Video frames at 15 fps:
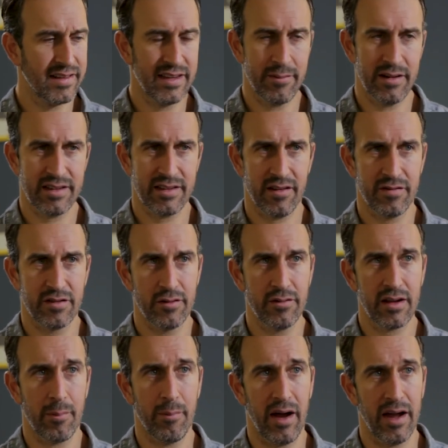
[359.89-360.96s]
see myself
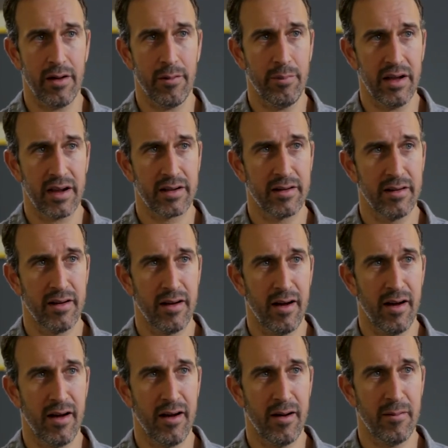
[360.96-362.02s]
doing a biopic
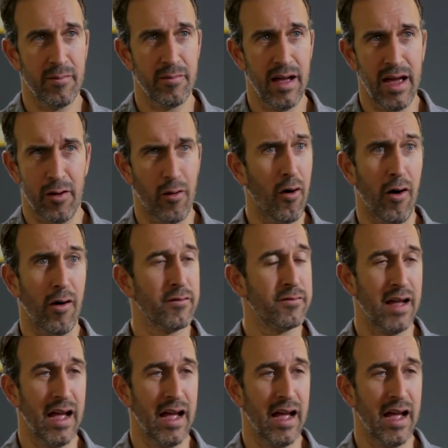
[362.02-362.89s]
at all,